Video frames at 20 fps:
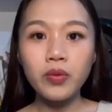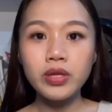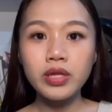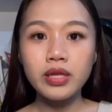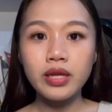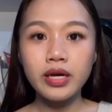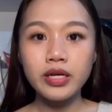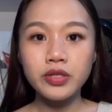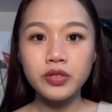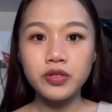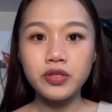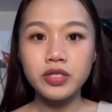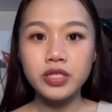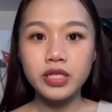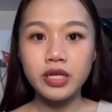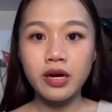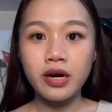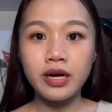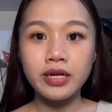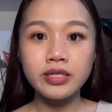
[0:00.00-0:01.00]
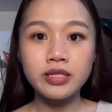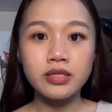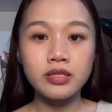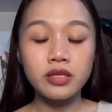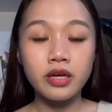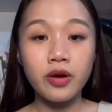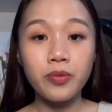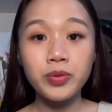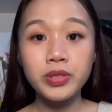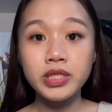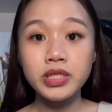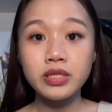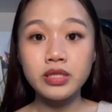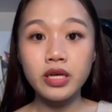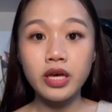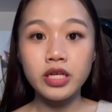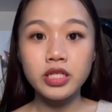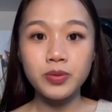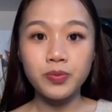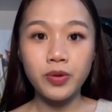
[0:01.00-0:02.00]
would like to discuss the capacity
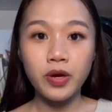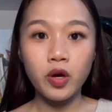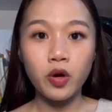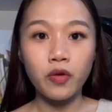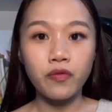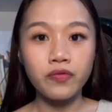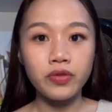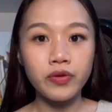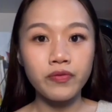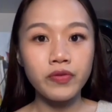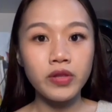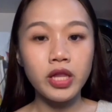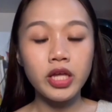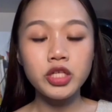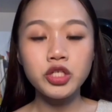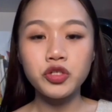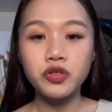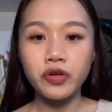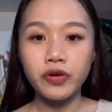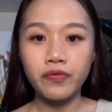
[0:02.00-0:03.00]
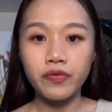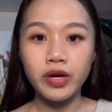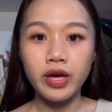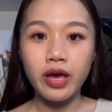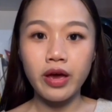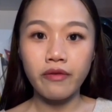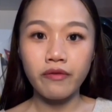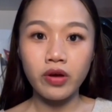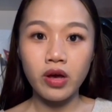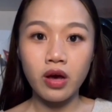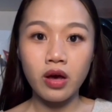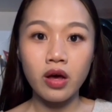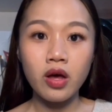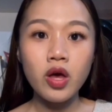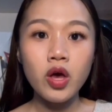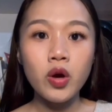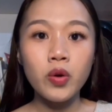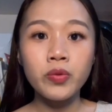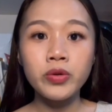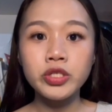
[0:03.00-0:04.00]
aspect of the village river area,
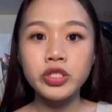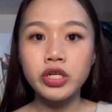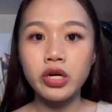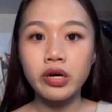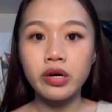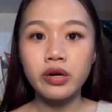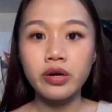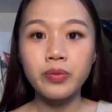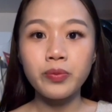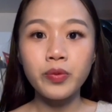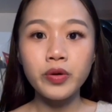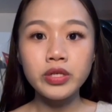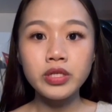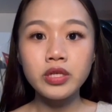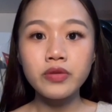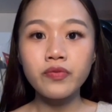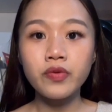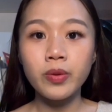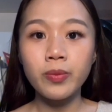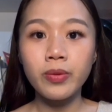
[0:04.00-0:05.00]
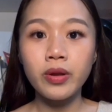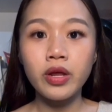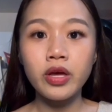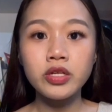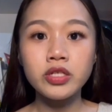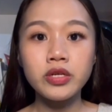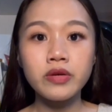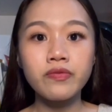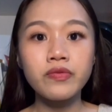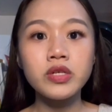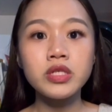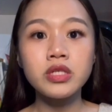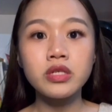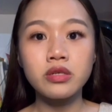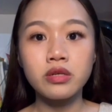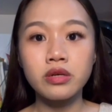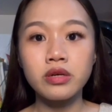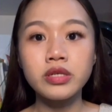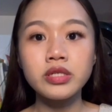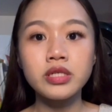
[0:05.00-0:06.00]
which are important for managing
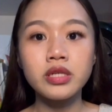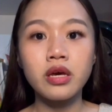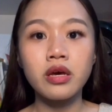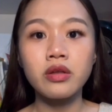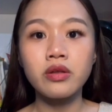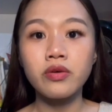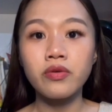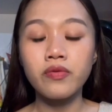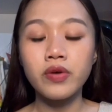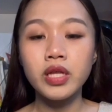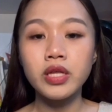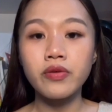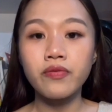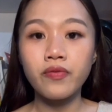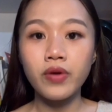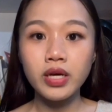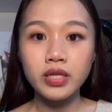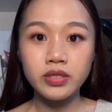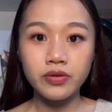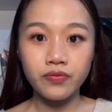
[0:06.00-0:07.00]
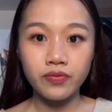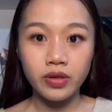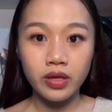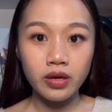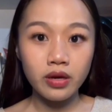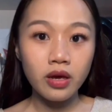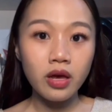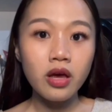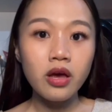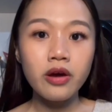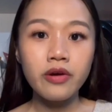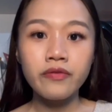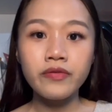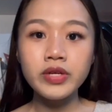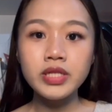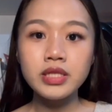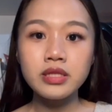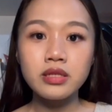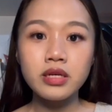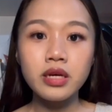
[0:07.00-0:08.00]
visitors and events effectively.
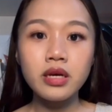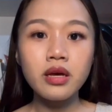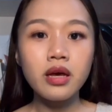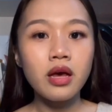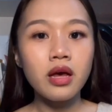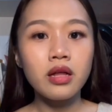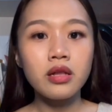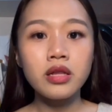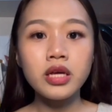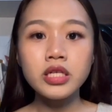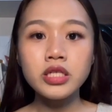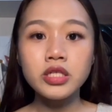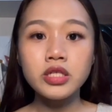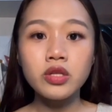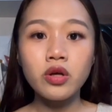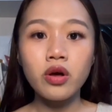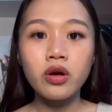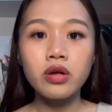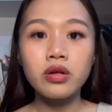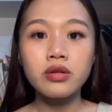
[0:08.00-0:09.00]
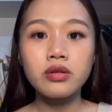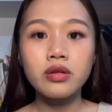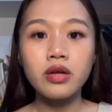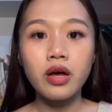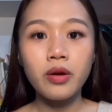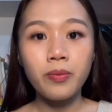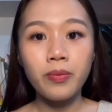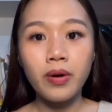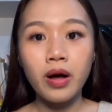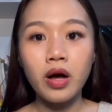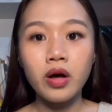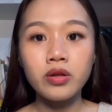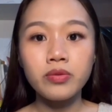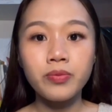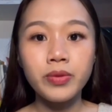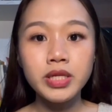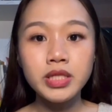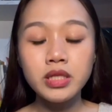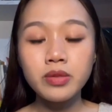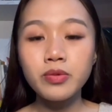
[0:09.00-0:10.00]
Firstly, let's talk about
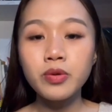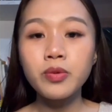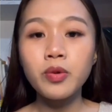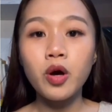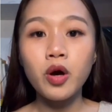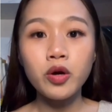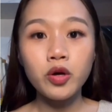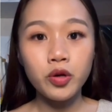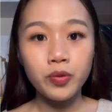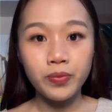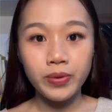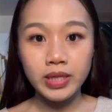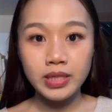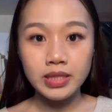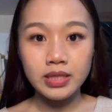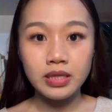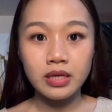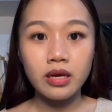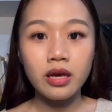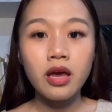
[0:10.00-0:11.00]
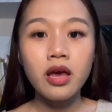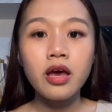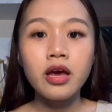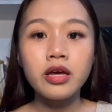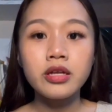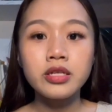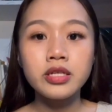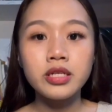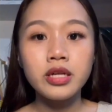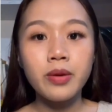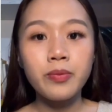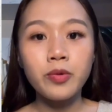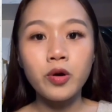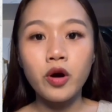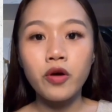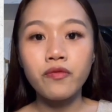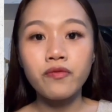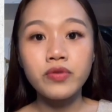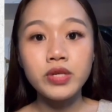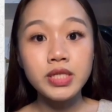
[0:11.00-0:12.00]
maximum occupancy. The number
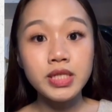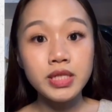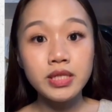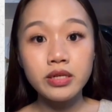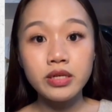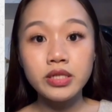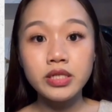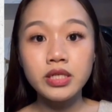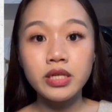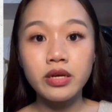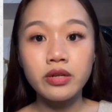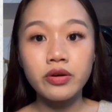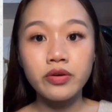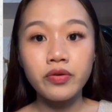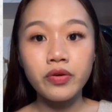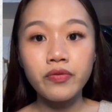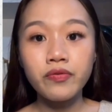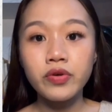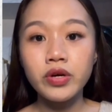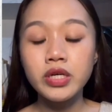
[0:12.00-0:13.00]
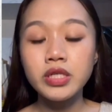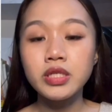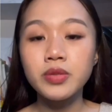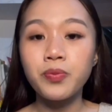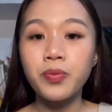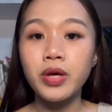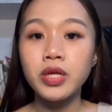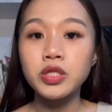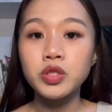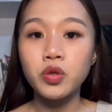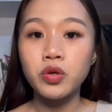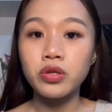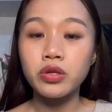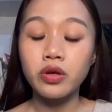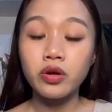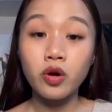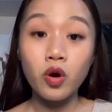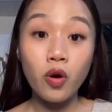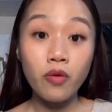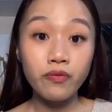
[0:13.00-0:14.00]
of visitors at the river depends on
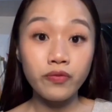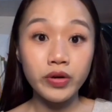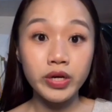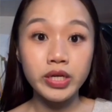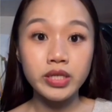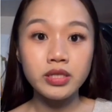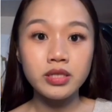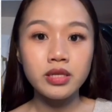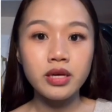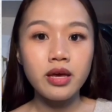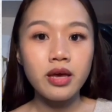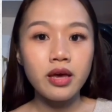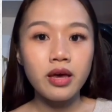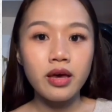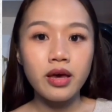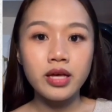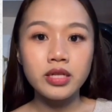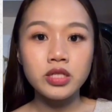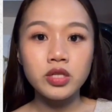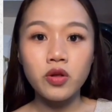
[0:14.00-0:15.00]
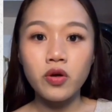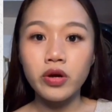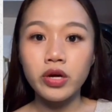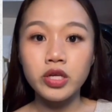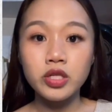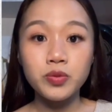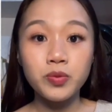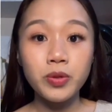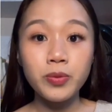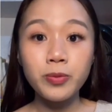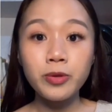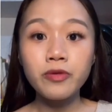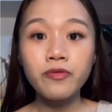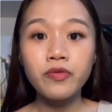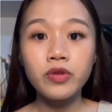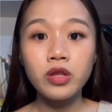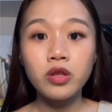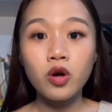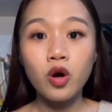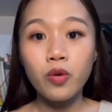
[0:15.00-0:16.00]
their comfort. As long as people
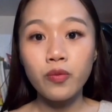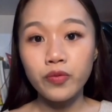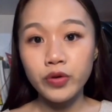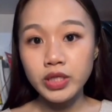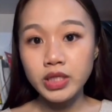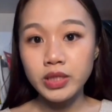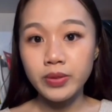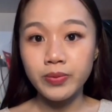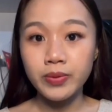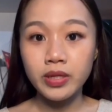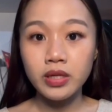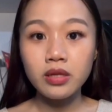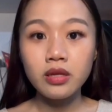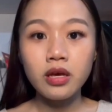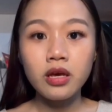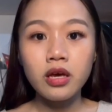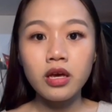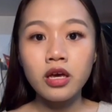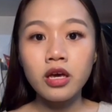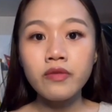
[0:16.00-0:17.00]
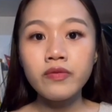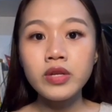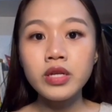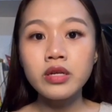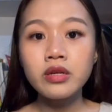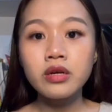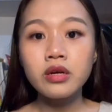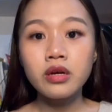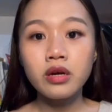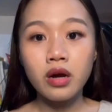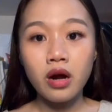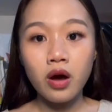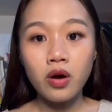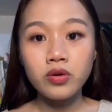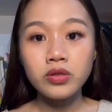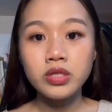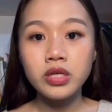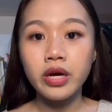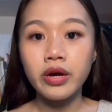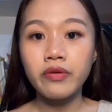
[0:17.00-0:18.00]
feel comfortable, even in a
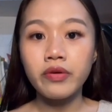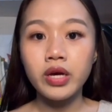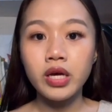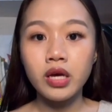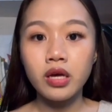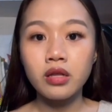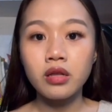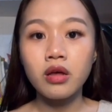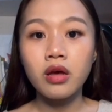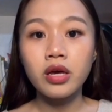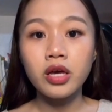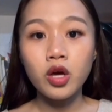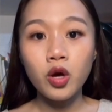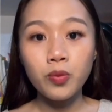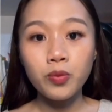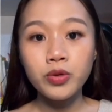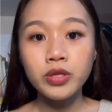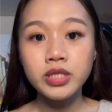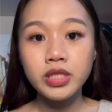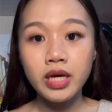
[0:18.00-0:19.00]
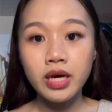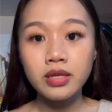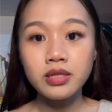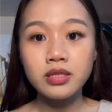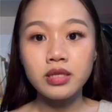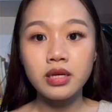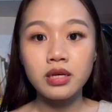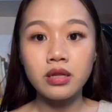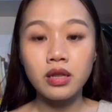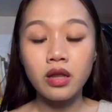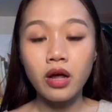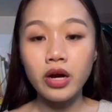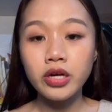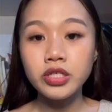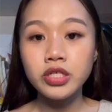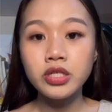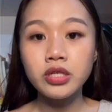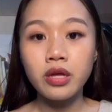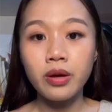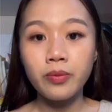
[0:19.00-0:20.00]
crowd, the area can accommodate a
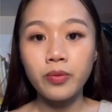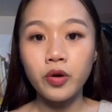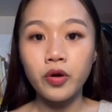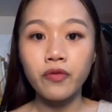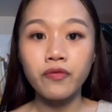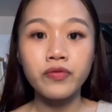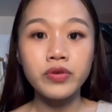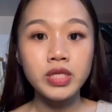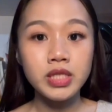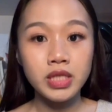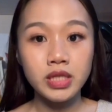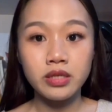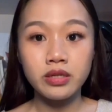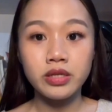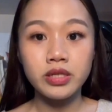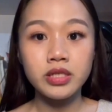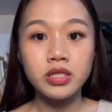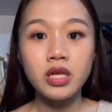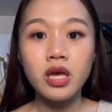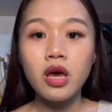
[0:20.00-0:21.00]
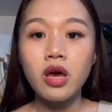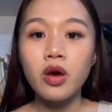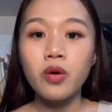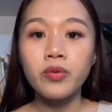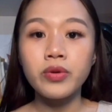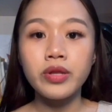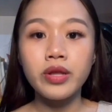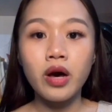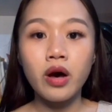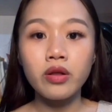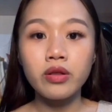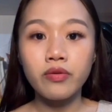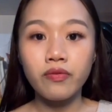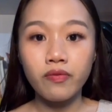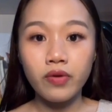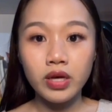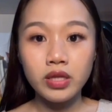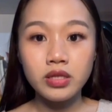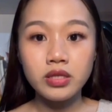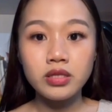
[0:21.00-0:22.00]
larger number of visitors without
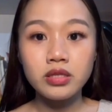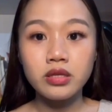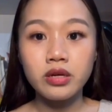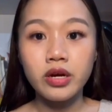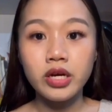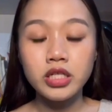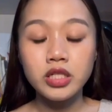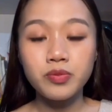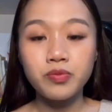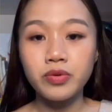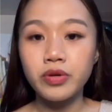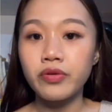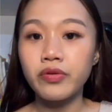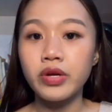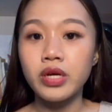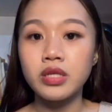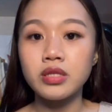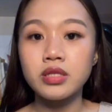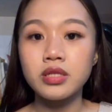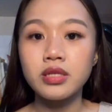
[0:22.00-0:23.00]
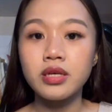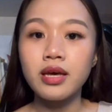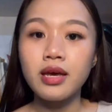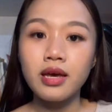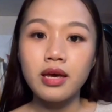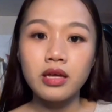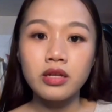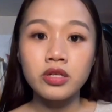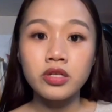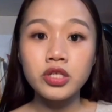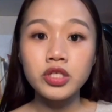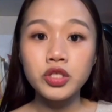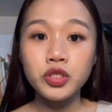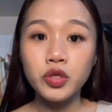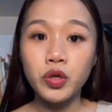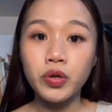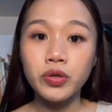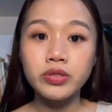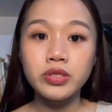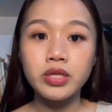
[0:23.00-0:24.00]
affecting their experience. This
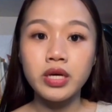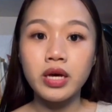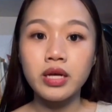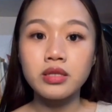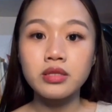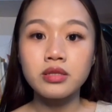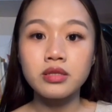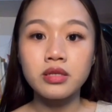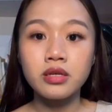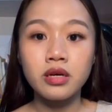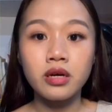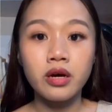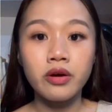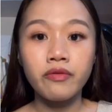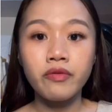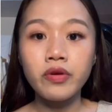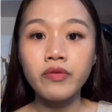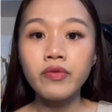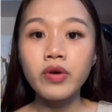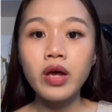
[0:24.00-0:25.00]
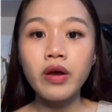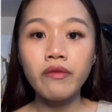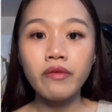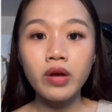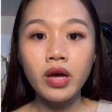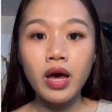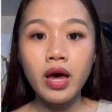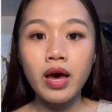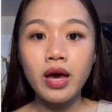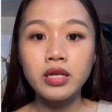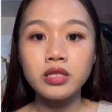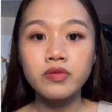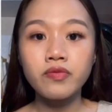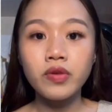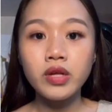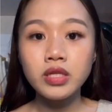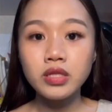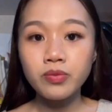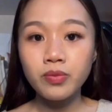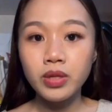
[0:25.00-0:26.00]
shows that the river area has
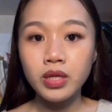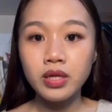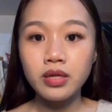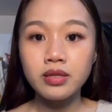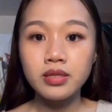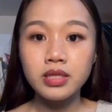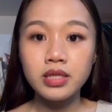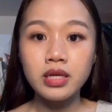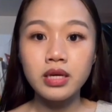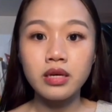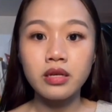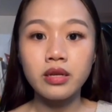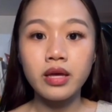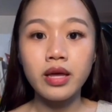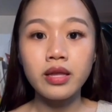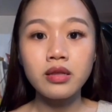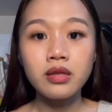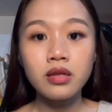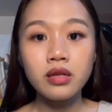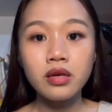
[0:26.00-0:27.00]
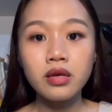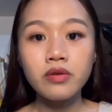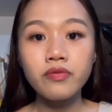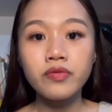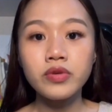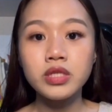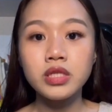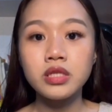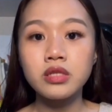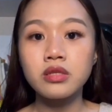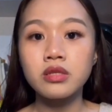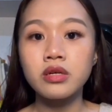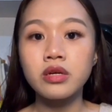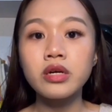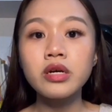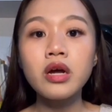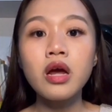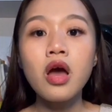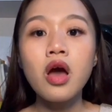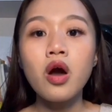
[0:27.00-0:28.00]
flexibility in handling
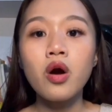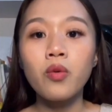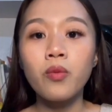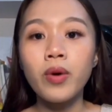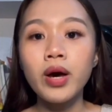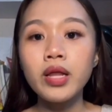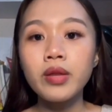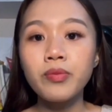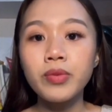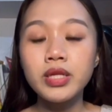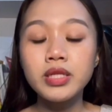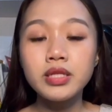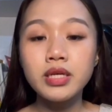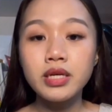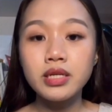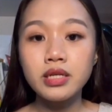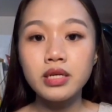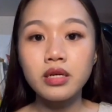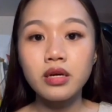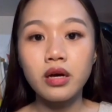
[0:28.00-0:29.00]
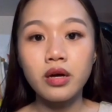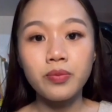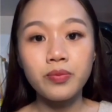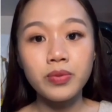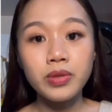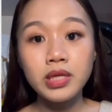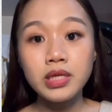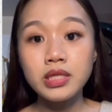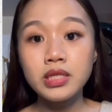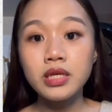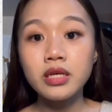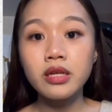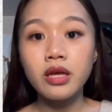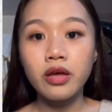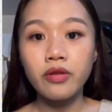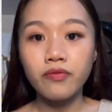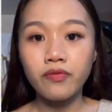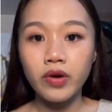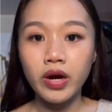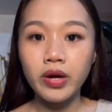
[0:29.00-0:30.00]
visitors while maintaining a pleasant
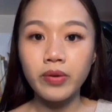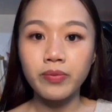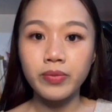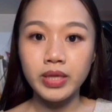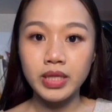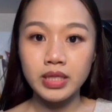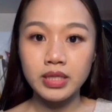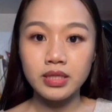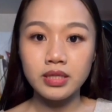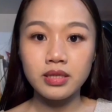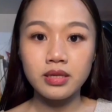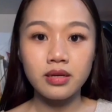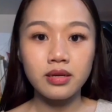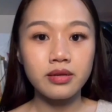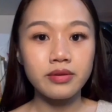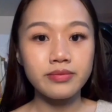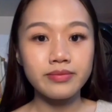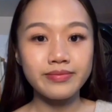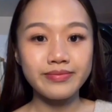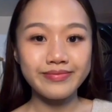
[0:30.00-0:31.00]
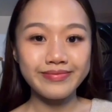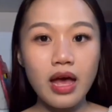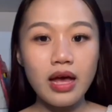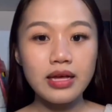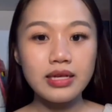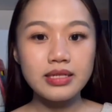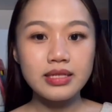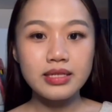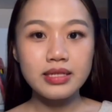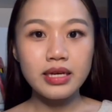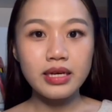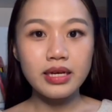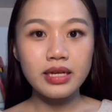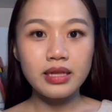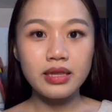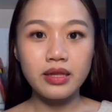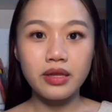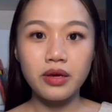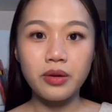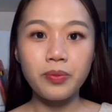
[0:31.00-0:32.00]
environment.
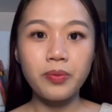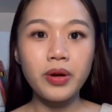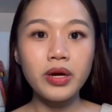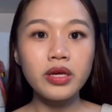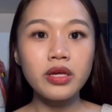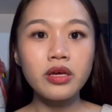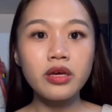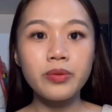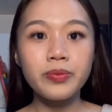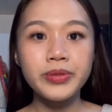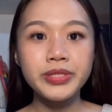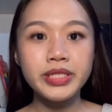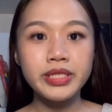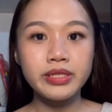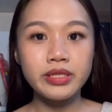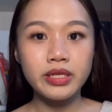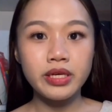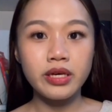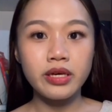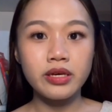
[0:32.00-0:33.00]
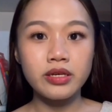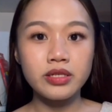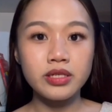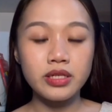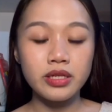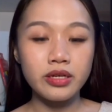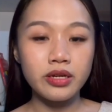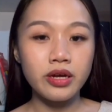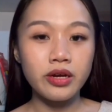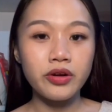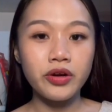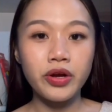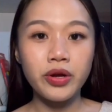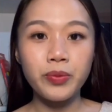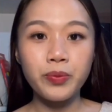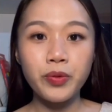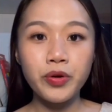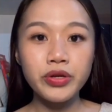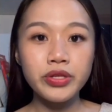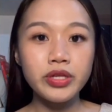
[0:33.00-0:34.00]
Secondly, parking capacity is another
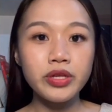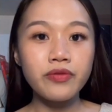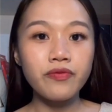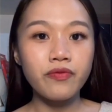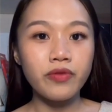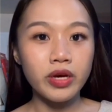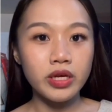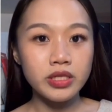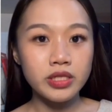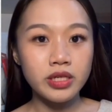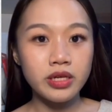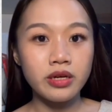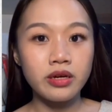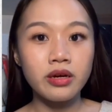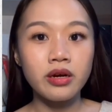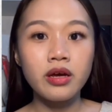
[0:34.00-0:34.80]
important factor.